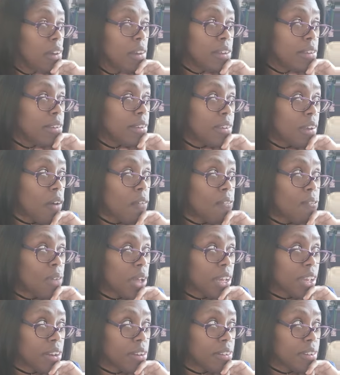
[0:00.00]
So
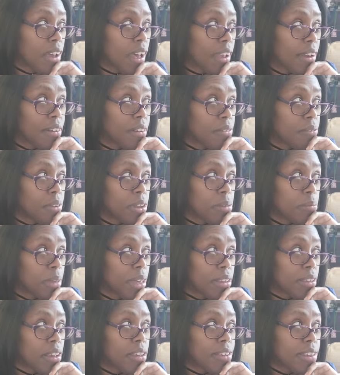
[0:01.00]
fucking tired of
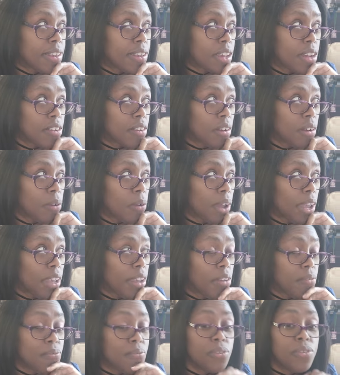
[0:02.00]
remakes. It's such
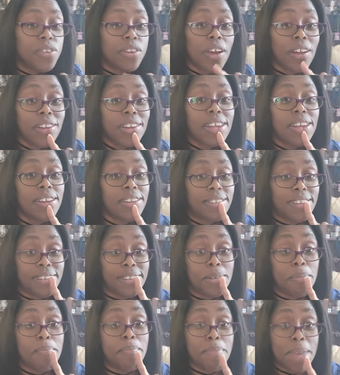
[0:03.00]
low-hanging fruit. Y'all need to
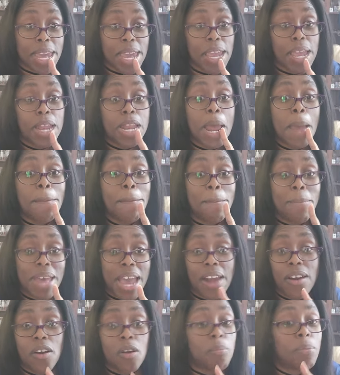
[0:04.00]
demand
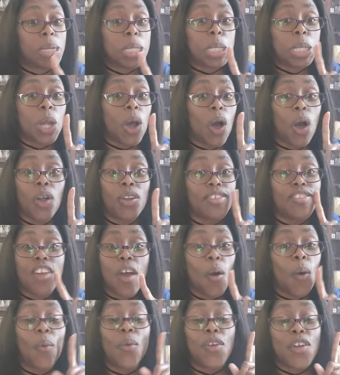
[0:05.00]
better, but y'all
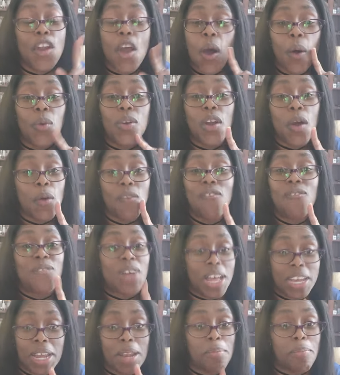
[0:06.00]
don't know no
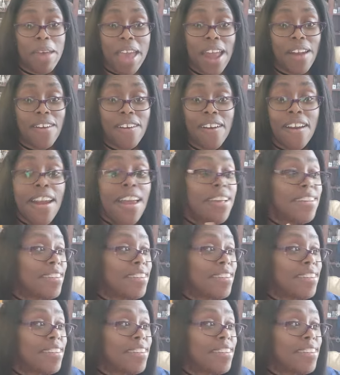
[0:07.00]
fucking better.